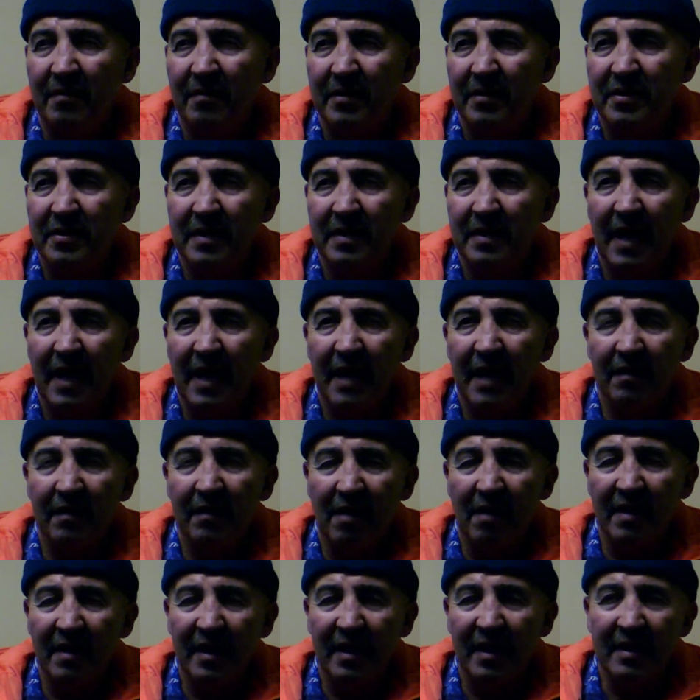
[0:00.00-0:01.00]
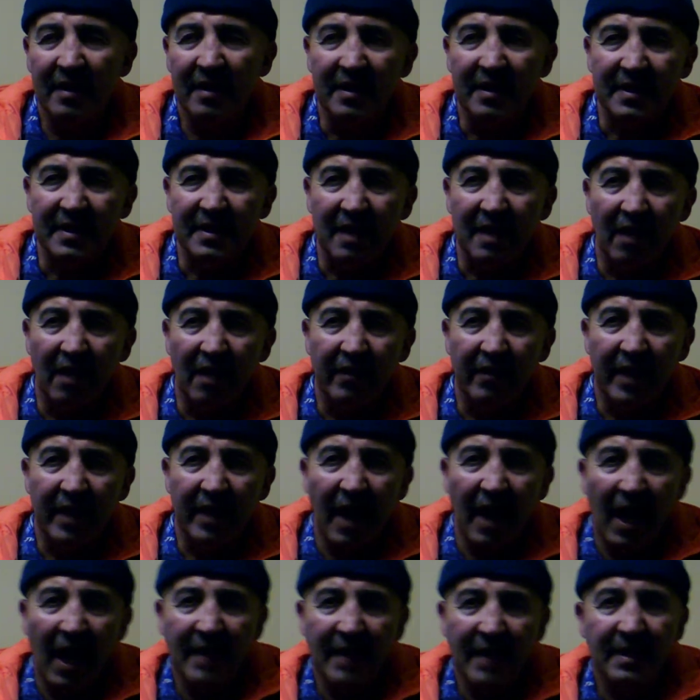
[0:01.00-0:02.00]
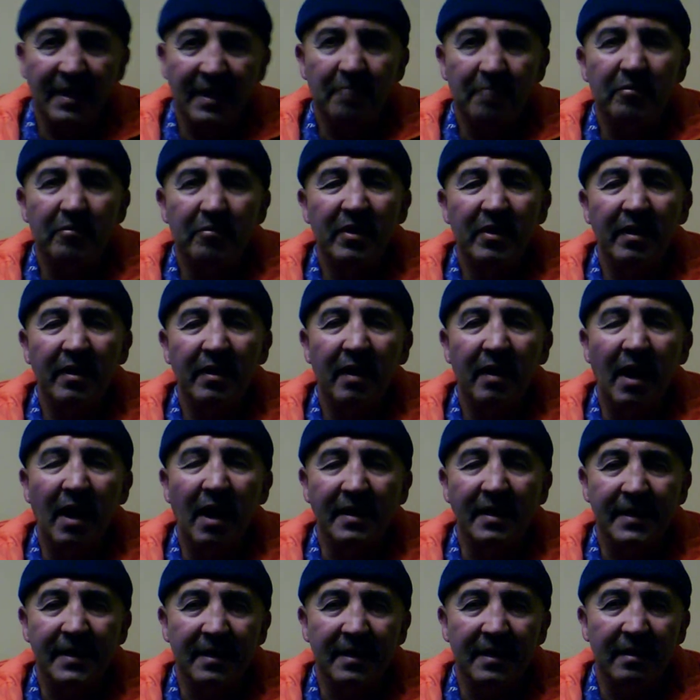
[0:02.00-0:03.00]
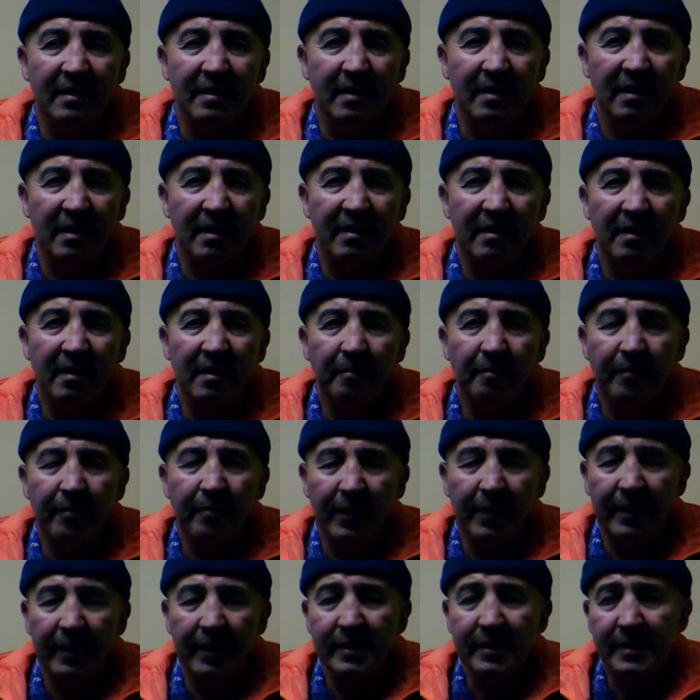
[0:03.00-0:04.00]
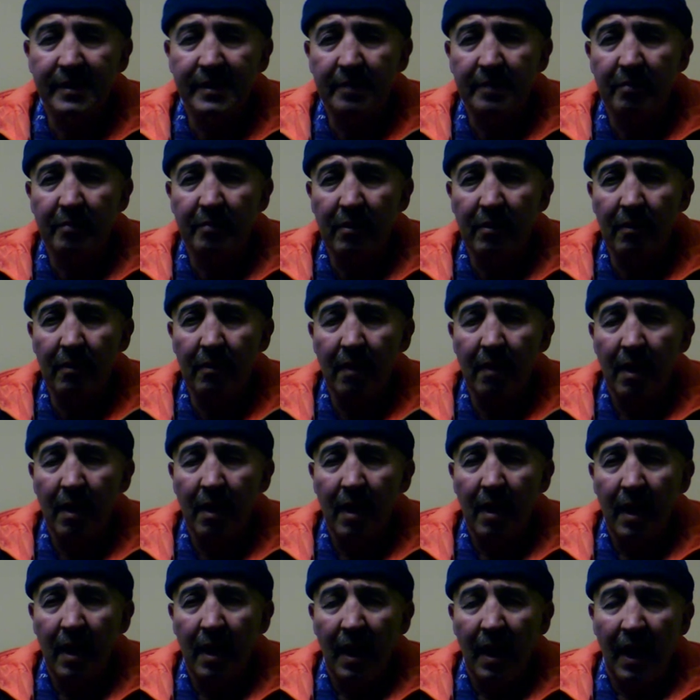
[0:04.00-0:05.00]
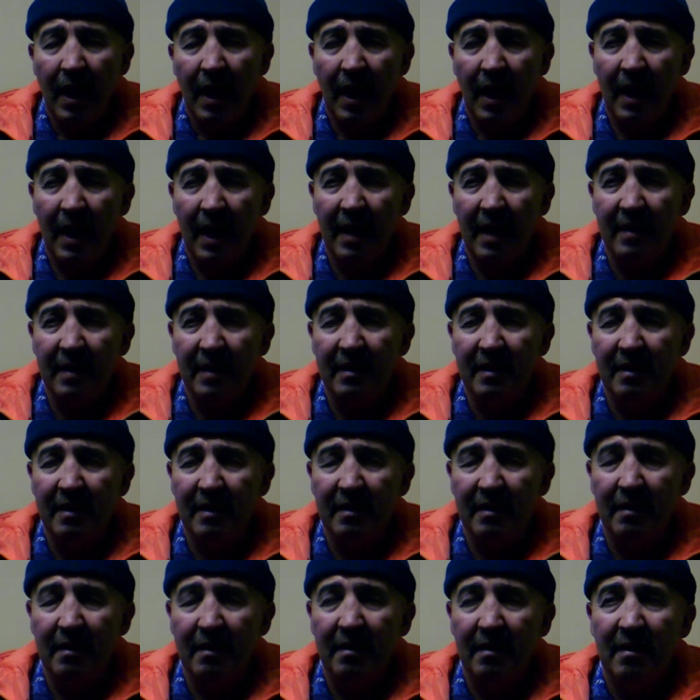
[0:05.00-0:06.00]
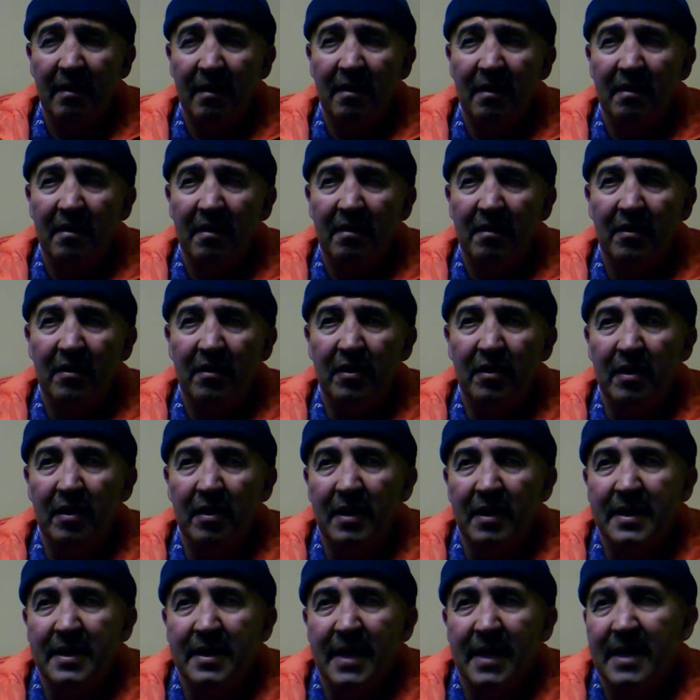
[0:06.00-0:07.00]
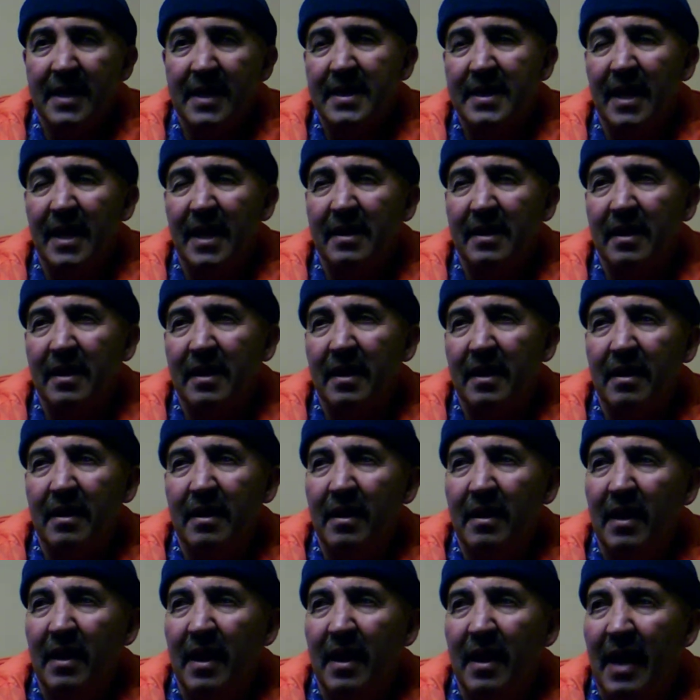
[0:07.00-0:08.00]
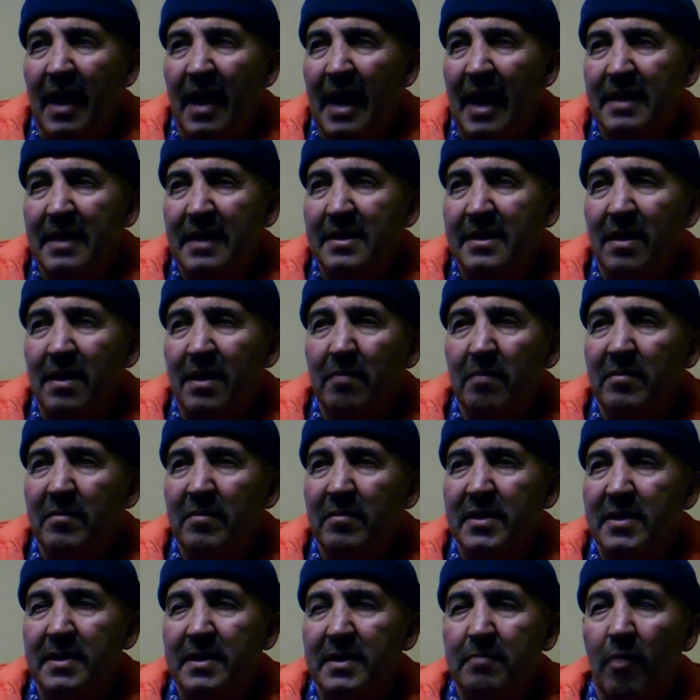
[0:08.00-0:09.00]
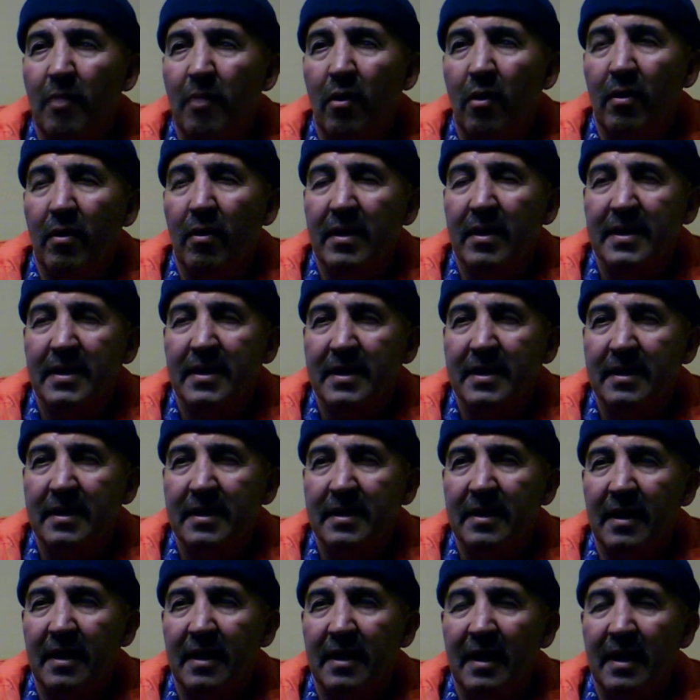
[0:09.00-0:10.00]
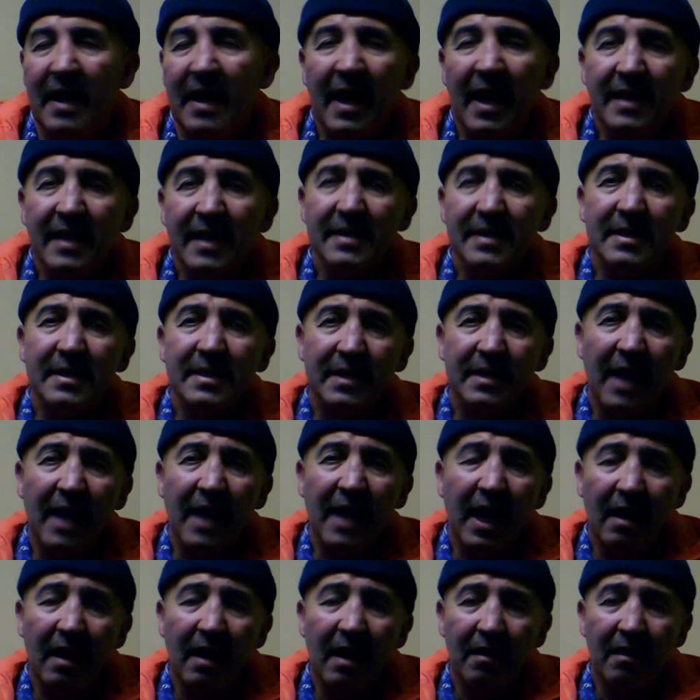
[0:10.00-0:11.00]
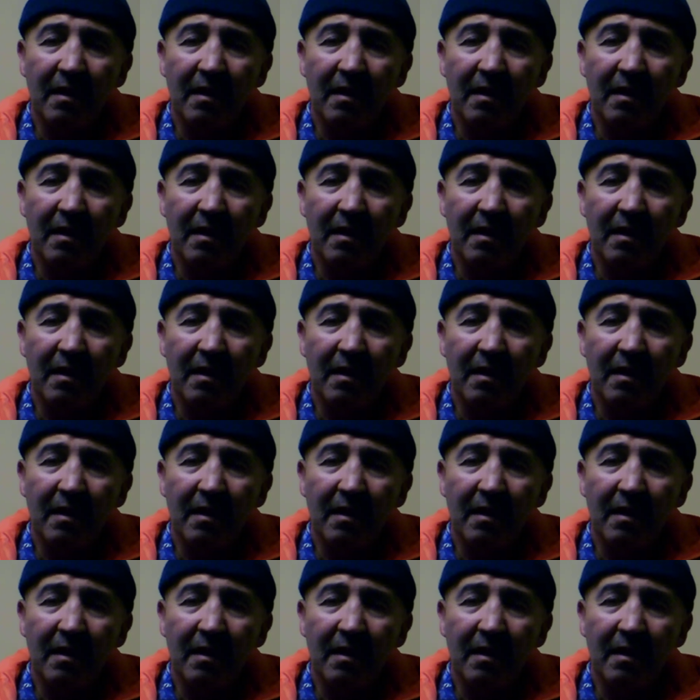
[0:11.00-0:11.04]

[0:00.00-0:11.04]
later on they discovered the Heisenberg uncertainty principle, and it says that at some small length scale,